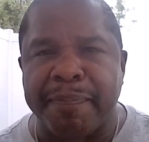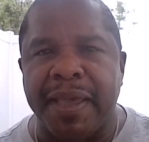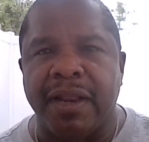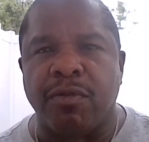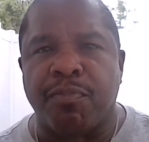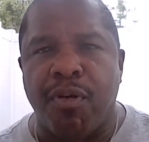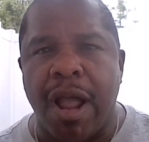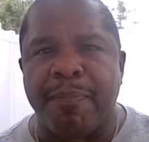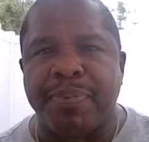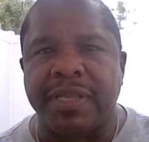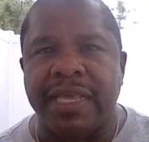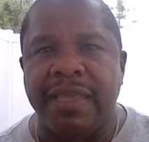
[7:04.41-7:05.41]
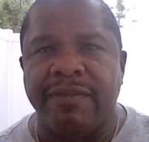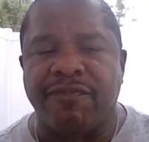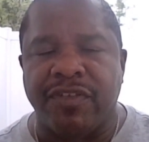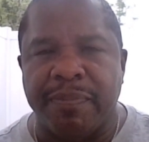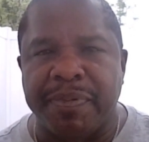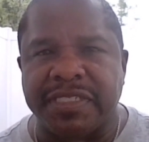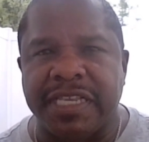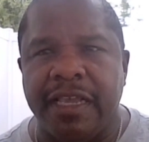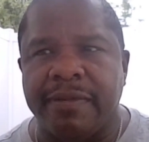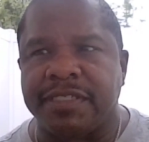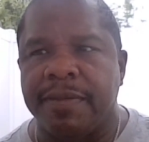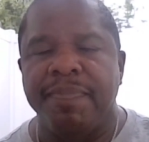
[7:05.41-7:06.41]
pedal properly and flip his
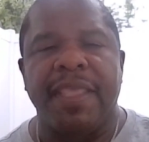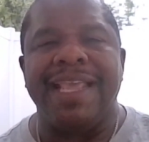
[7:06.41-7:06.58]
hips,